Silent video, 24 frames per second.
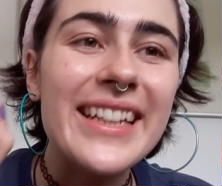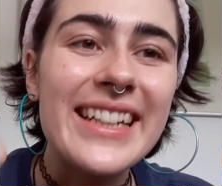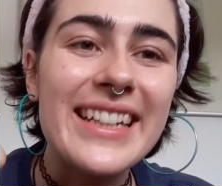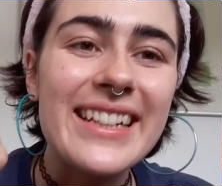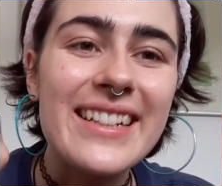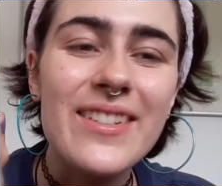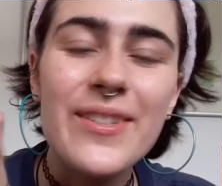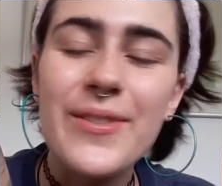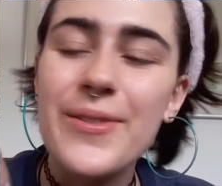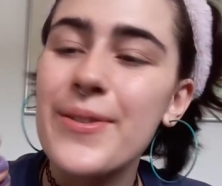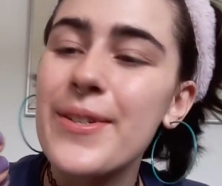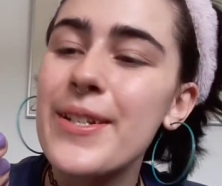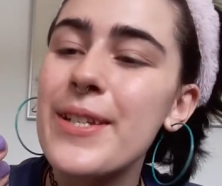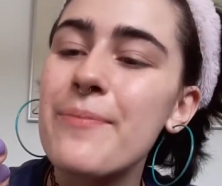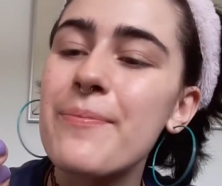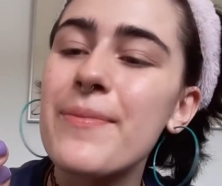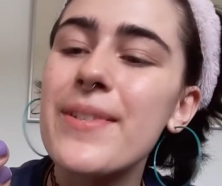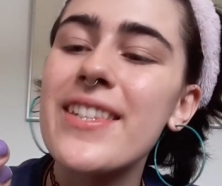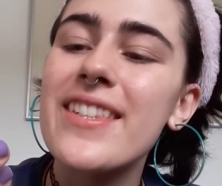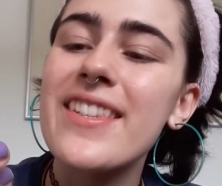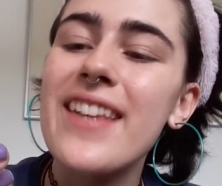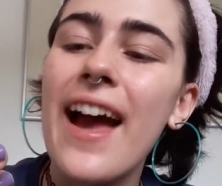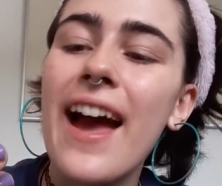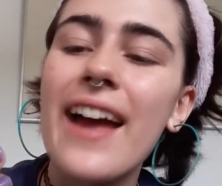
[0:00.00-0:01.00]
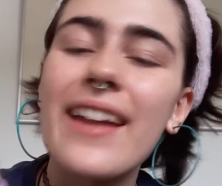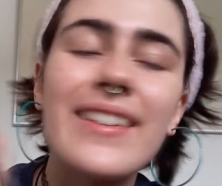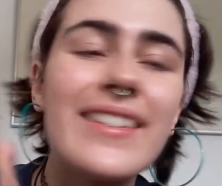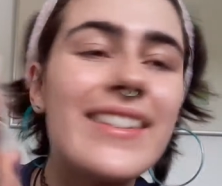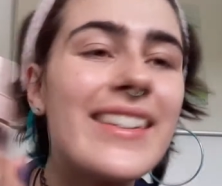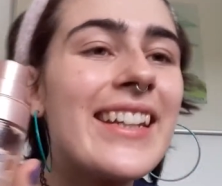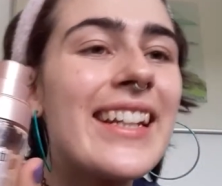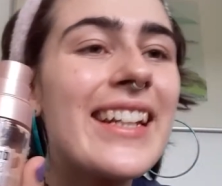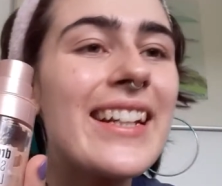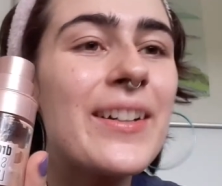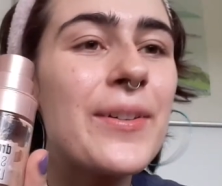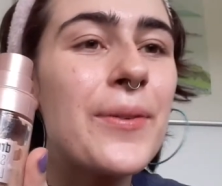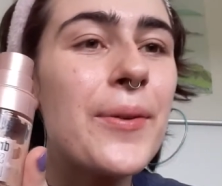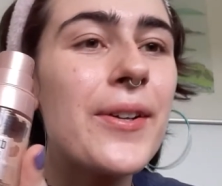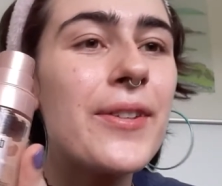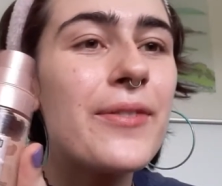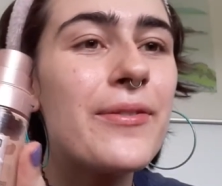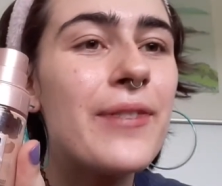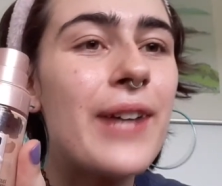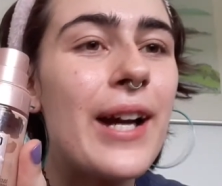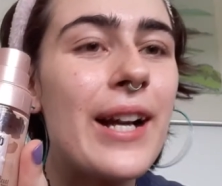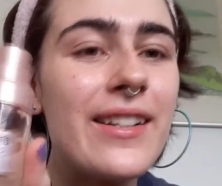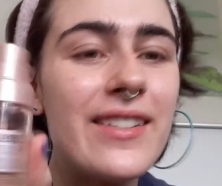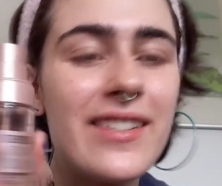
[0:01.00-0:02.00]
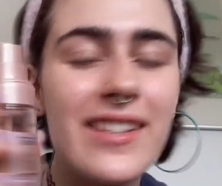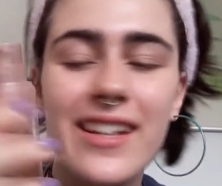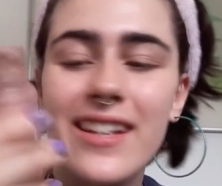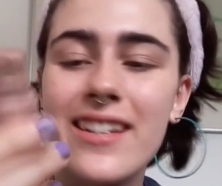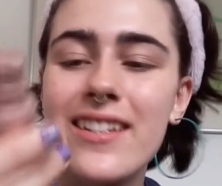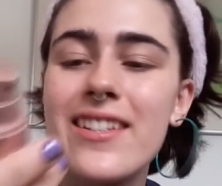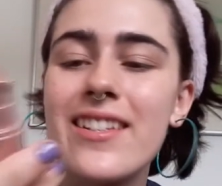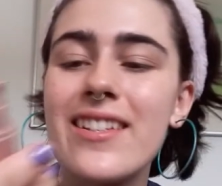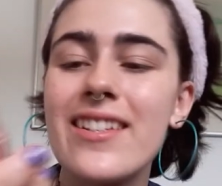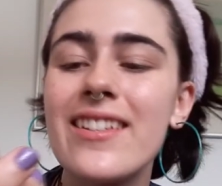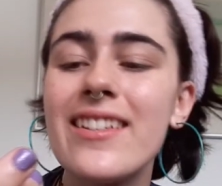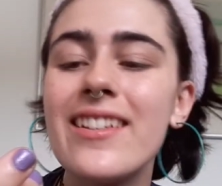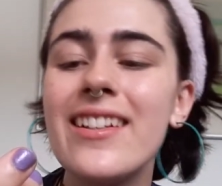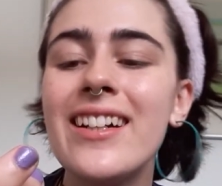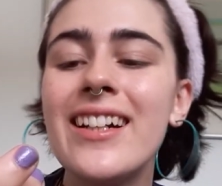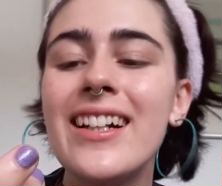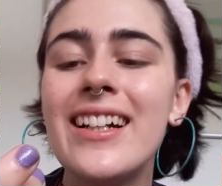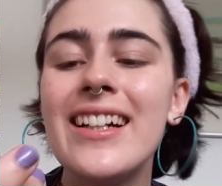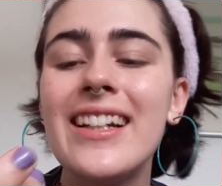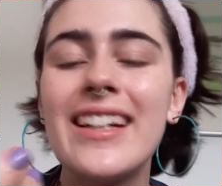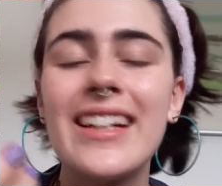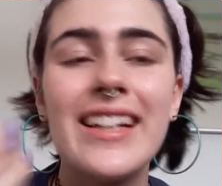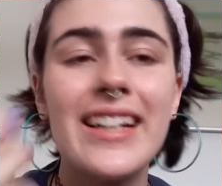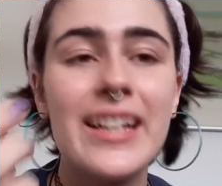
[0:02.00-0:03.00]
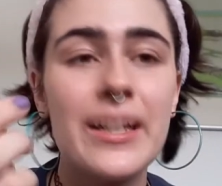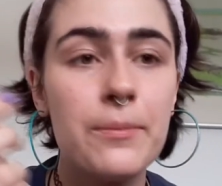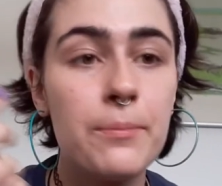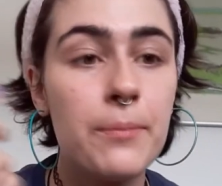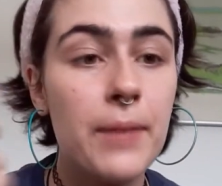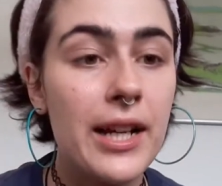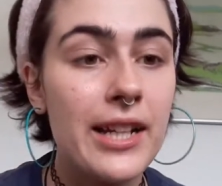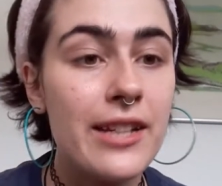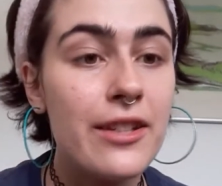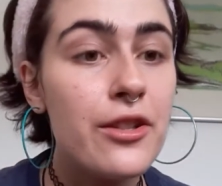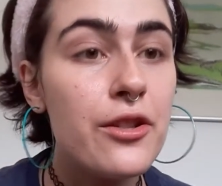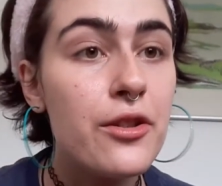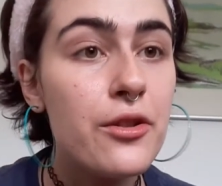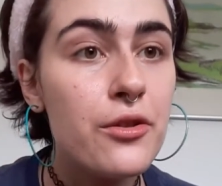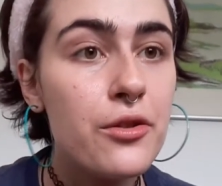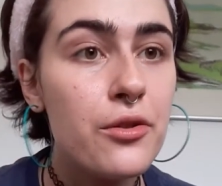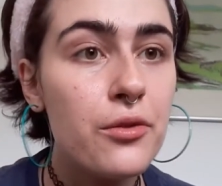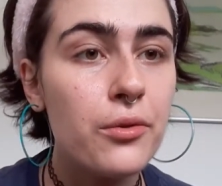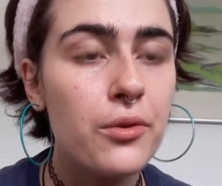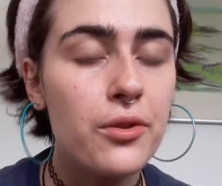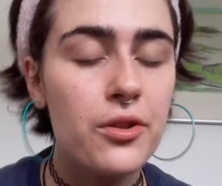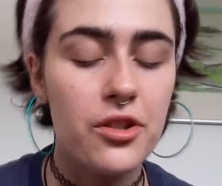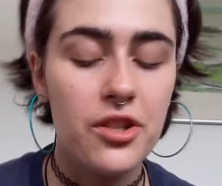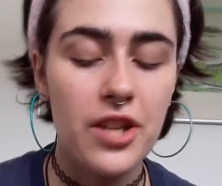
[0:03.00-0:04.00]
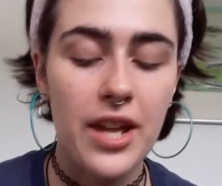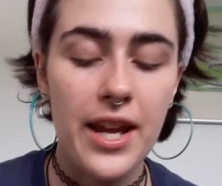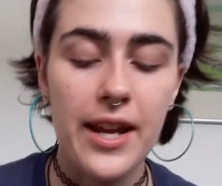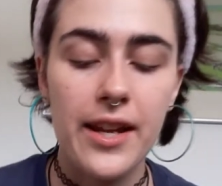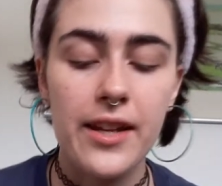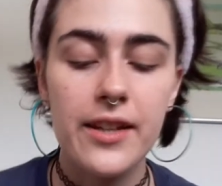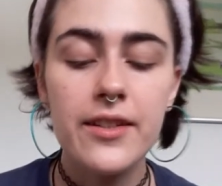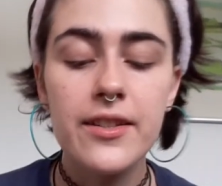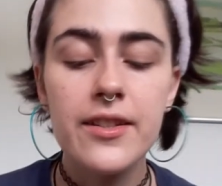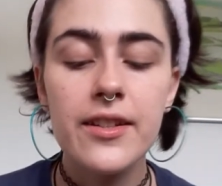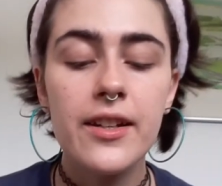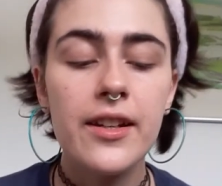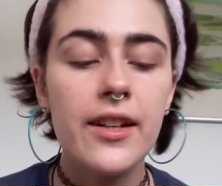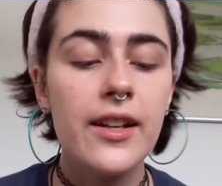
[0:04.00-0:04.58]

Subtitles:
Dream Satin Liquid Foundation in my usual shade,